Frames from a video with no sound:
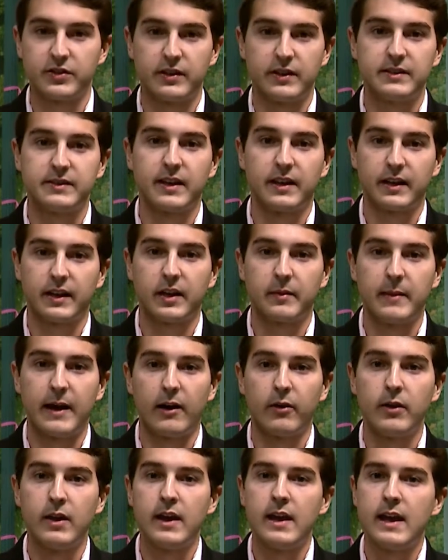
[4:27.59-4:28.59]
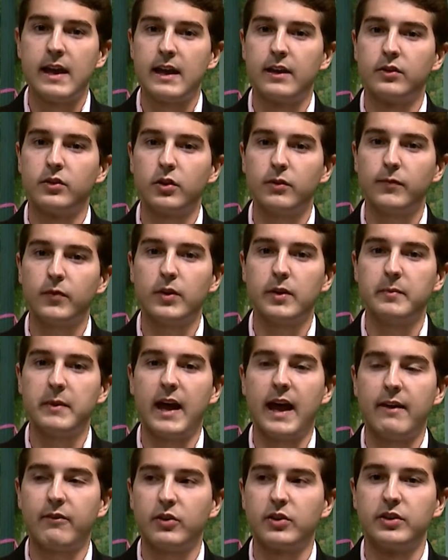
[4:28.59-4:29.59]
He's gonna come out and look for him to
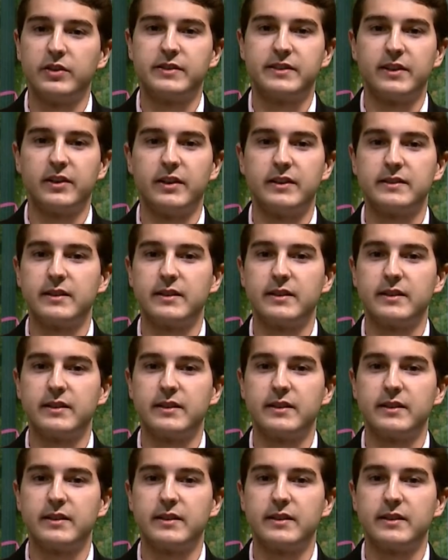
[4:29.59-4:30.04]
have a good series.